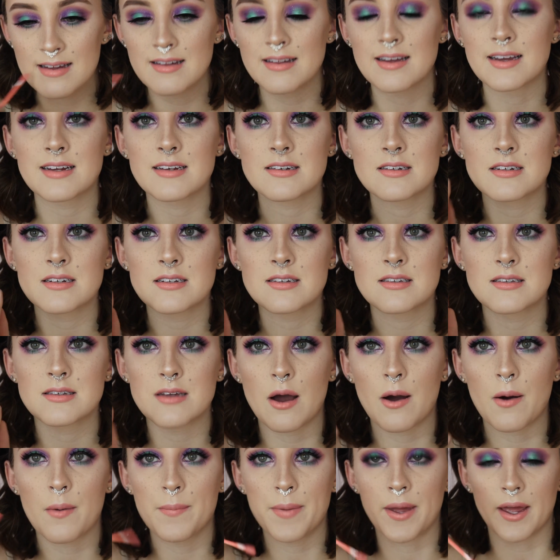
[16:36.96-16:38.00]
Like, it's just
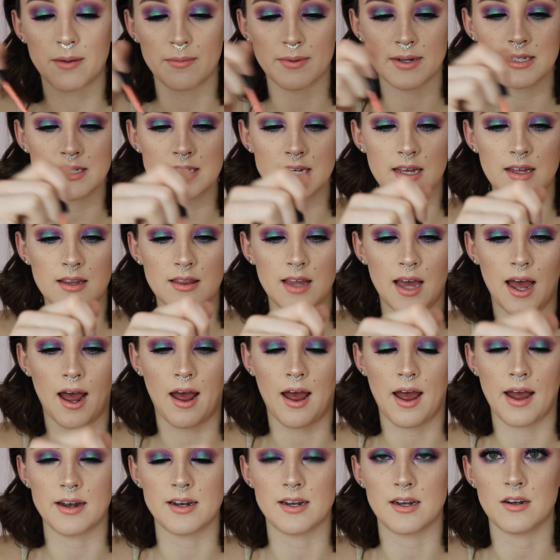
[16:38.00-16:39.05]
so pigmented
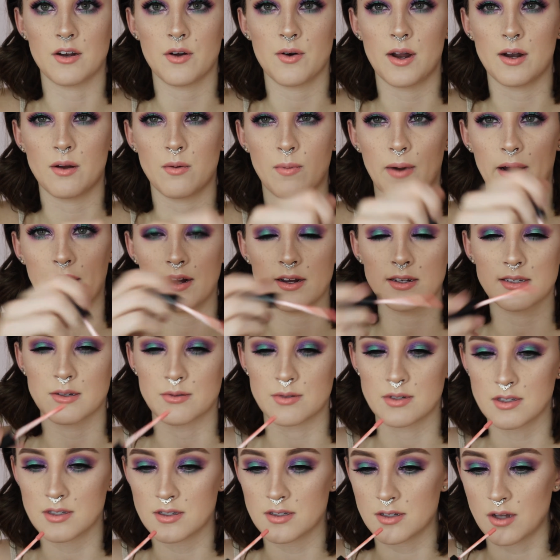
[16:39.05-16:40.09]
that I didn't know how to wear it because it
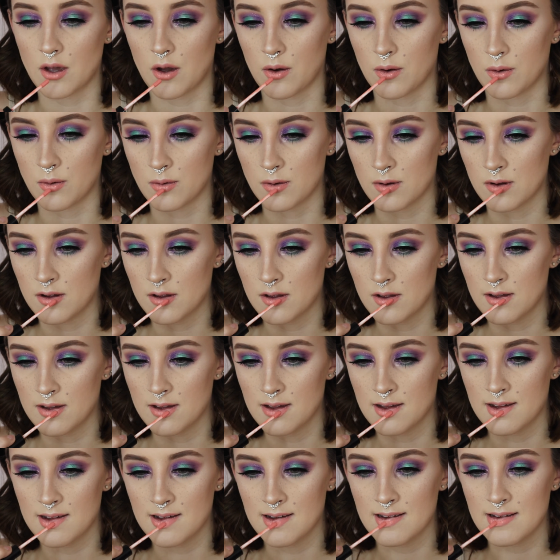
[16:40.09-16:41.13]
was so
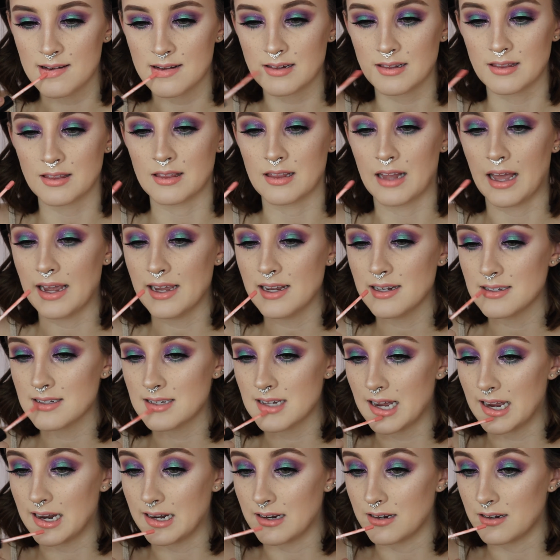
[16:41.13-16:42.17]

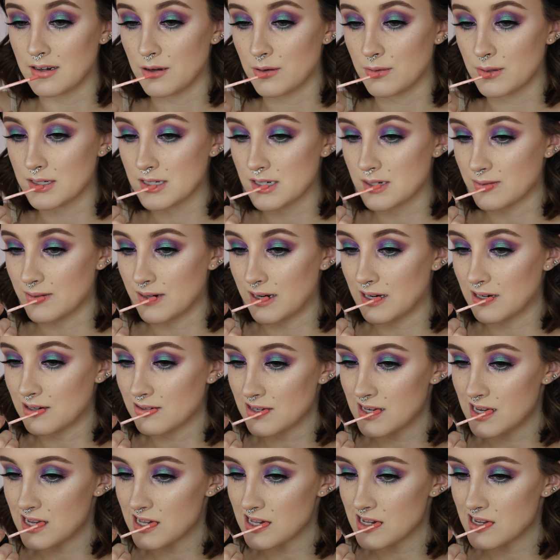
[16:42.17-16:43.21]
light. I didn't know what to wear it
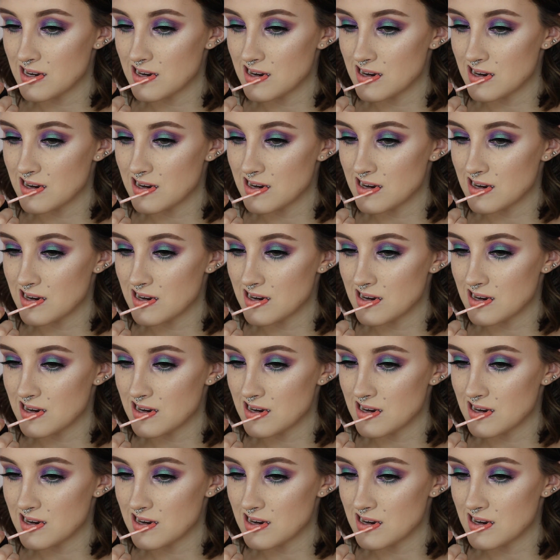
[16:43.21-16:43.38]
with.